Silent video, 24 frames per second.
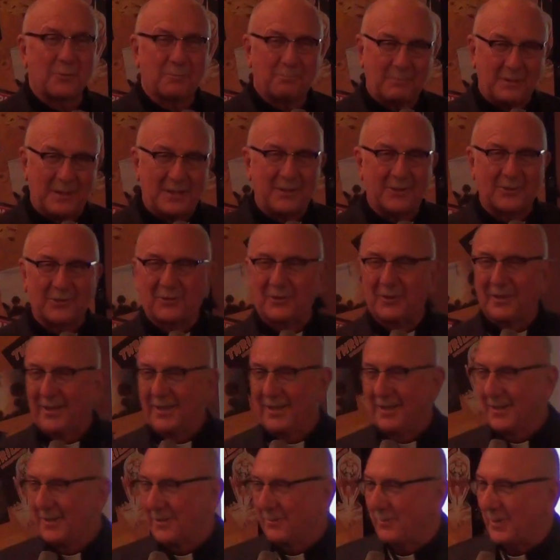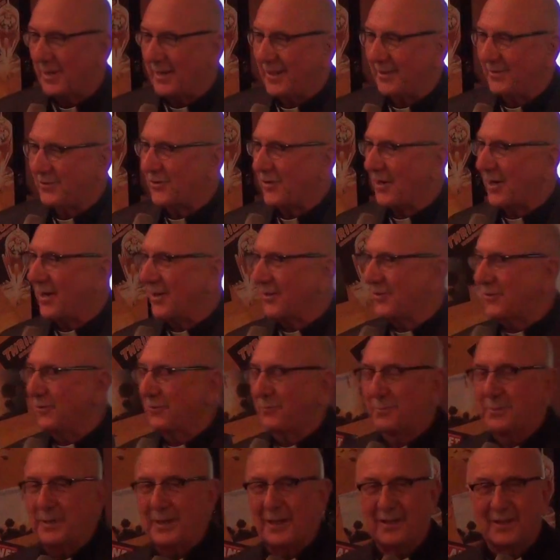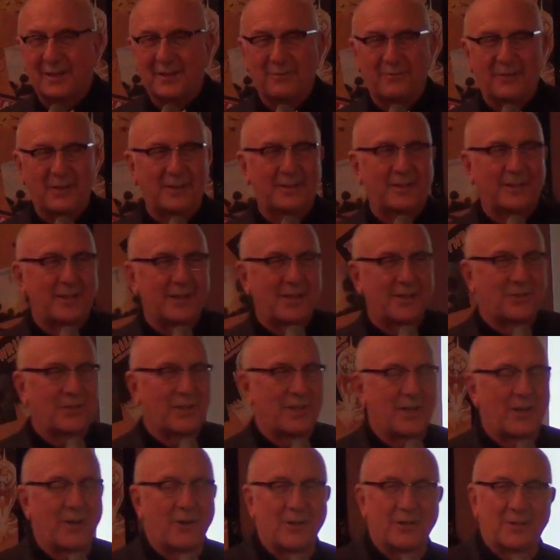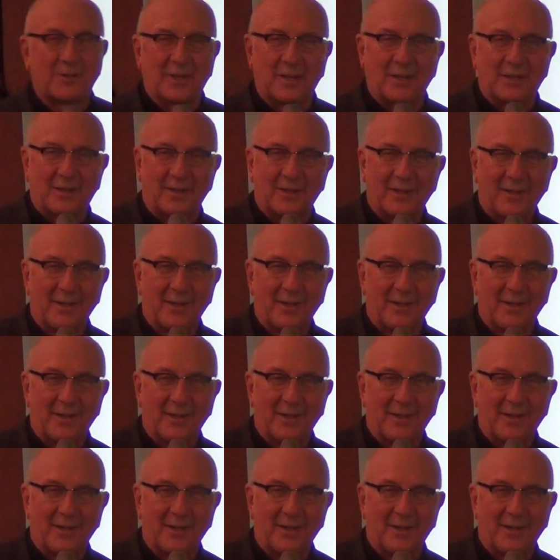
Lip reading: appeal my charge of being convicted as a heretic.